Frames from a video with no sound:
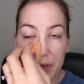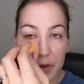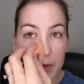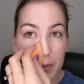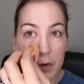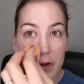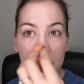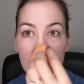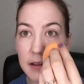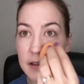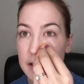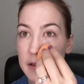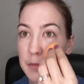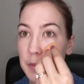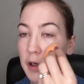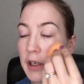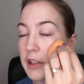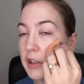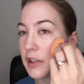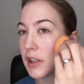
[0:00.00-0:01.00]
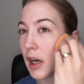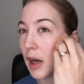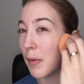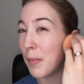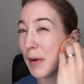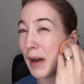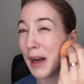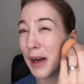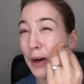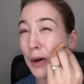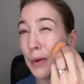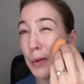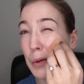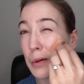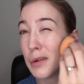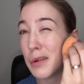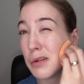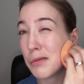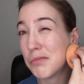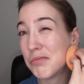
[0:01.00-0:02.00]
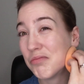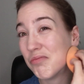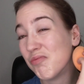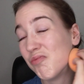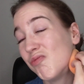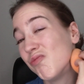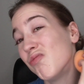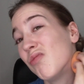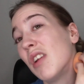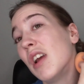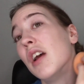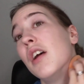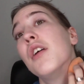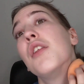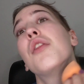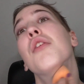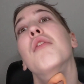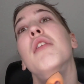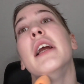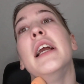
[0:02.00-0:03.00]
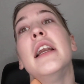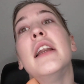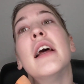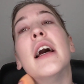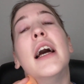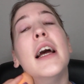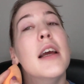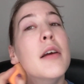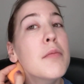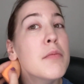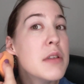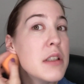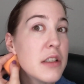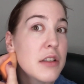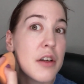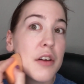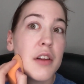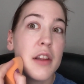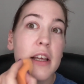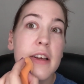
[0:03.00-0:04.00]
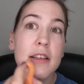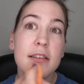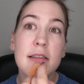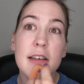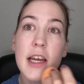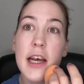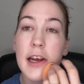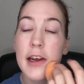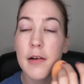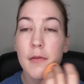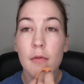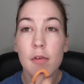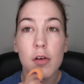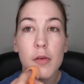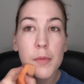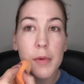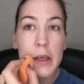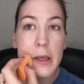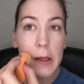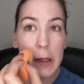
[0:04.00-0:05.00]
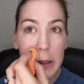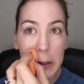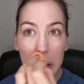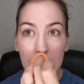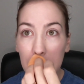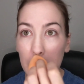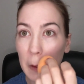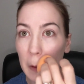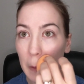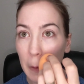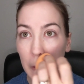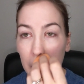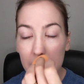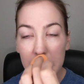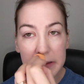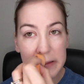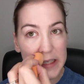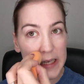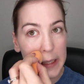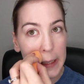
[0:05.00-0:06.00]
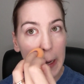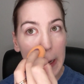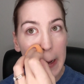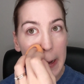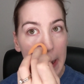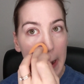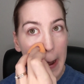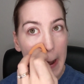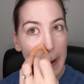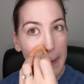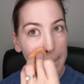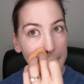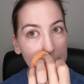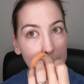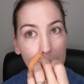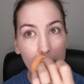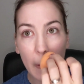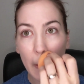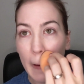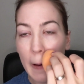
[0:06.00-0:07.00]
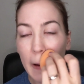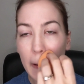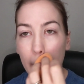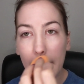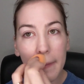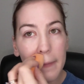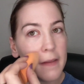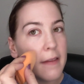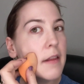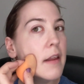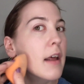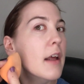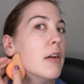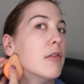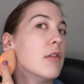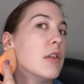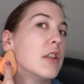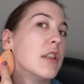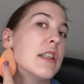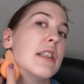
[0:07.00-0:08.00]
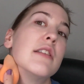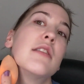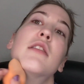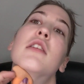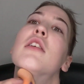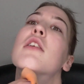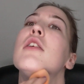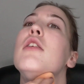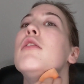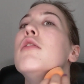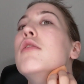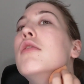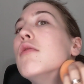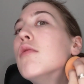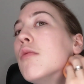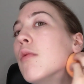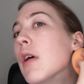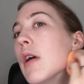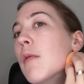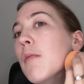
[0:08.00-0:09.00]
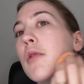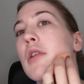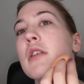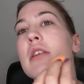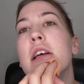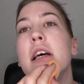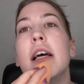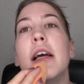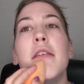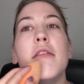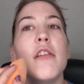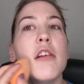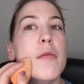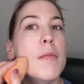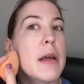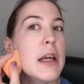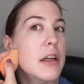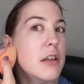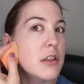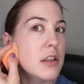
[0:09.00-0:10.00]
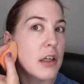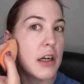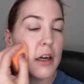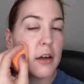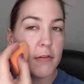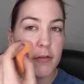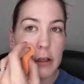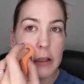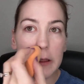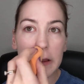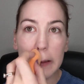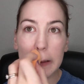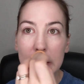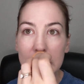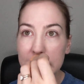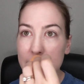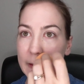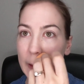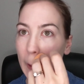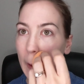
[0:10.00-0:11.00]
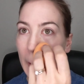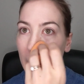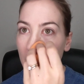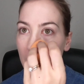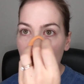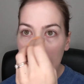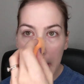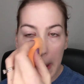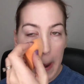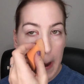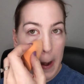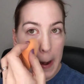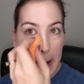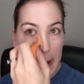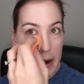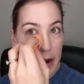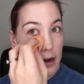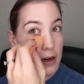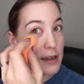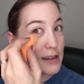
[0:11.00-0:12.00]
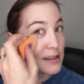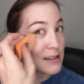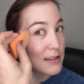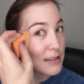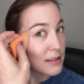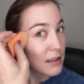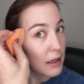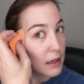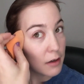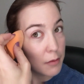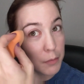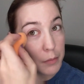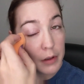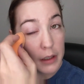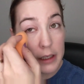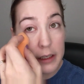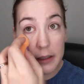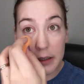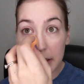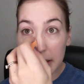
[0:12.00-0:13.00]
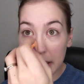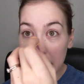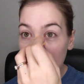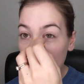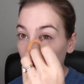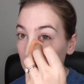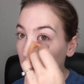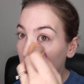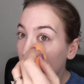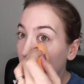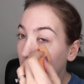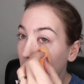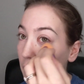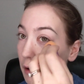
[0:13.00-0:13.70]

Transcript: with the sponge about 3 times. So this time will be the second time, and then we'll just go one more time to make sure everything's nice and blended out.